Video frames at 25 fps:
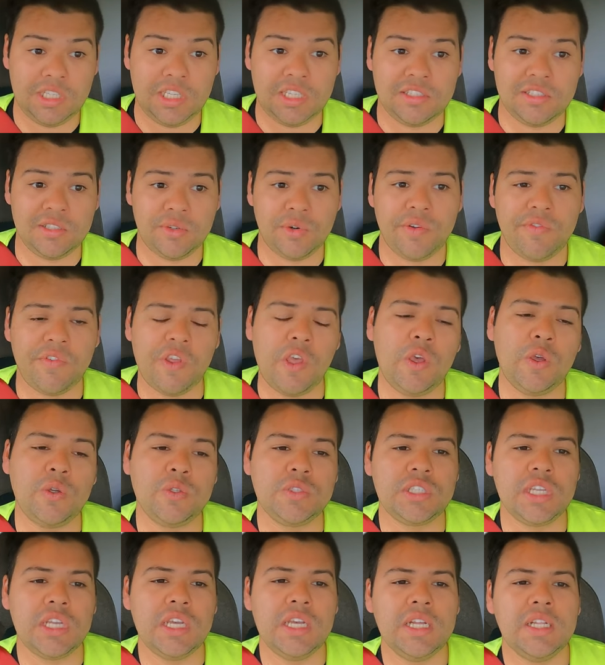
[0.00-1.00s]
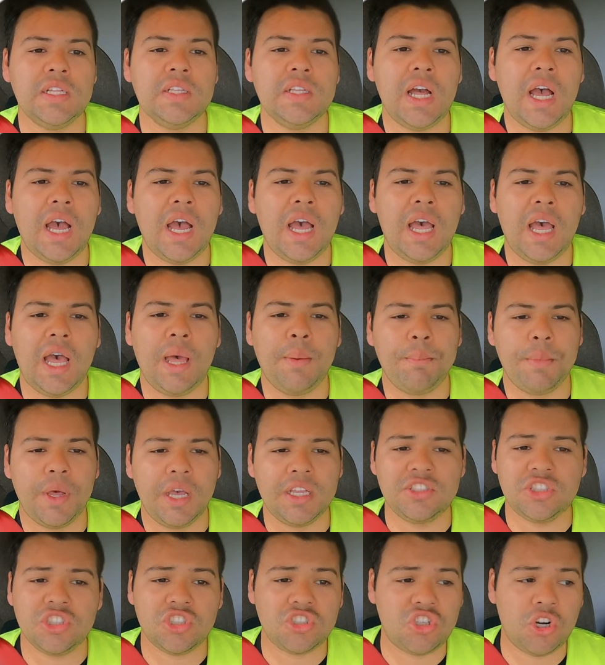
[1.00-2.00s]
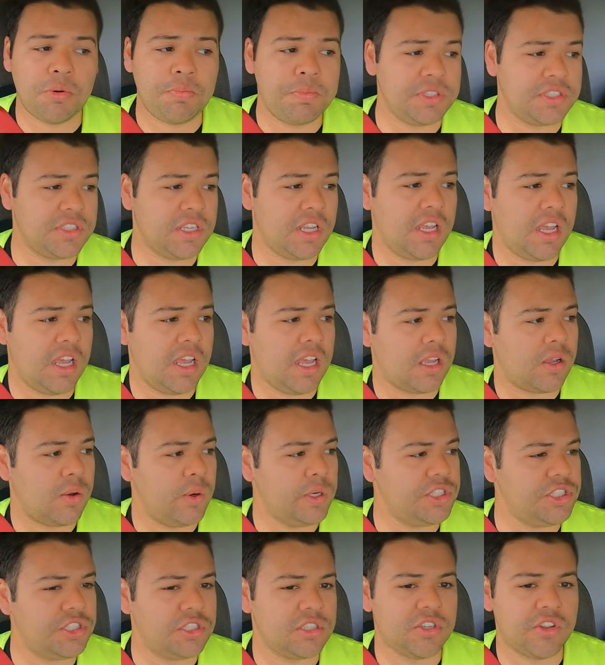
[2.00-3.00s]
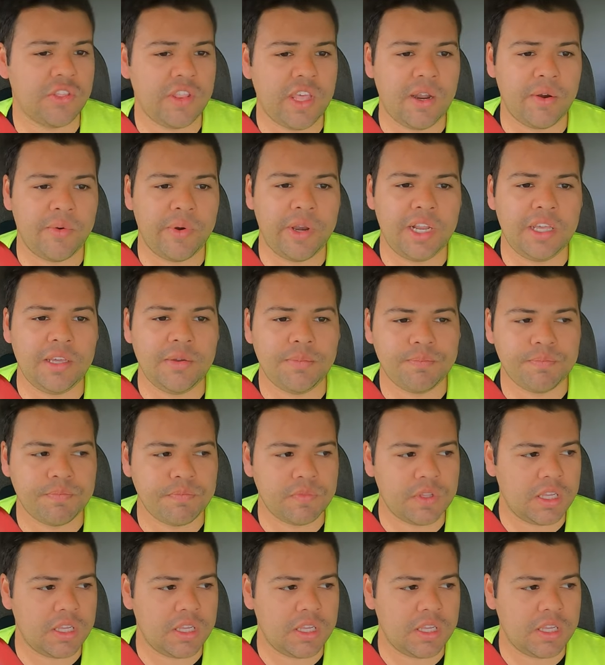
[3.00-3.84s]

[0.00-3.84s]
Izzy Reviews and just drop us a question on there, really.